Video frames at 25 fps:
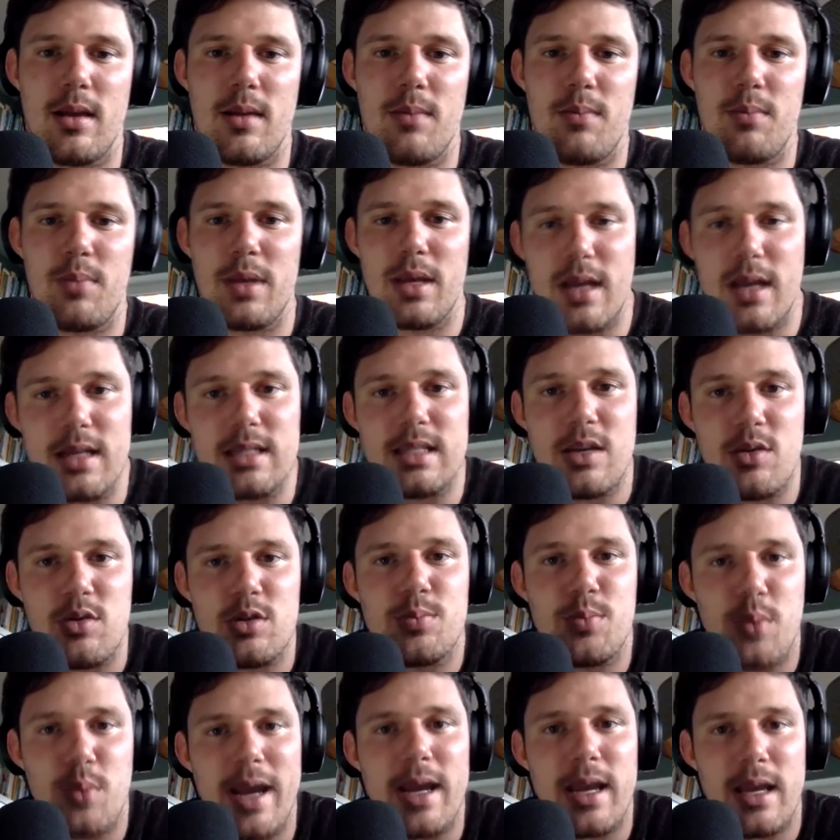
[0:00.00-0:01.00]
because he was
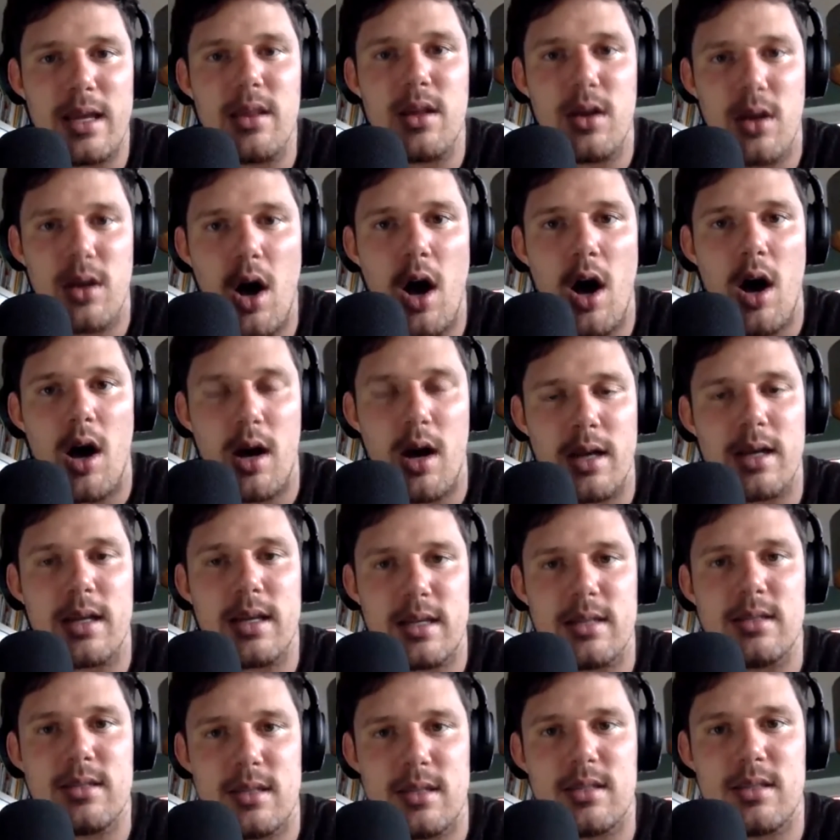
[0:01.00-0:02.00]
breaking the law on a
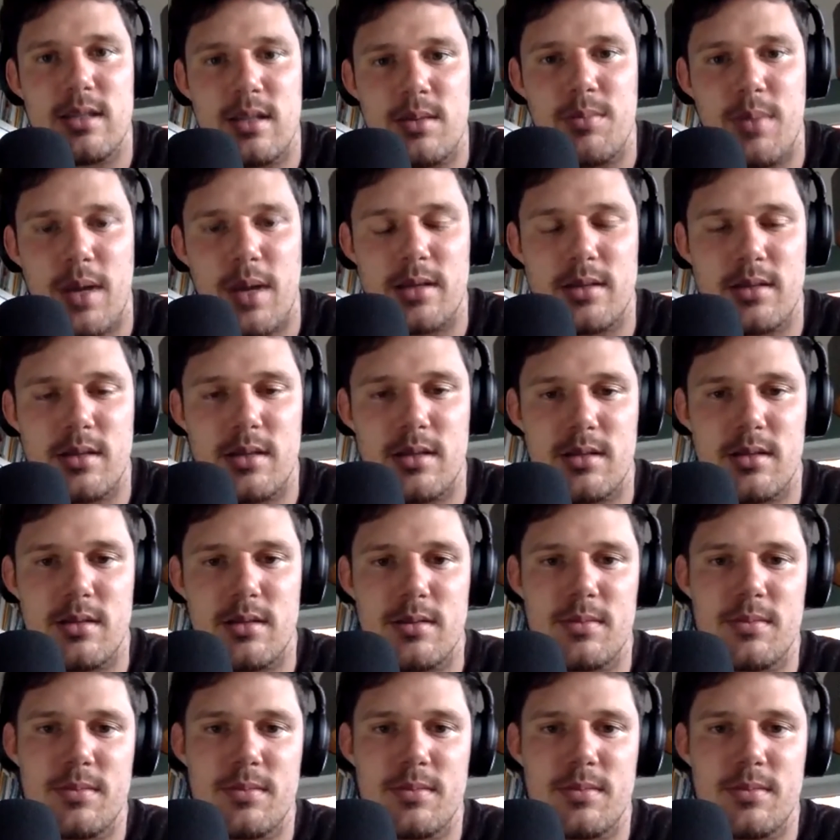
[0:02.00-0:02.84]
consistent basis.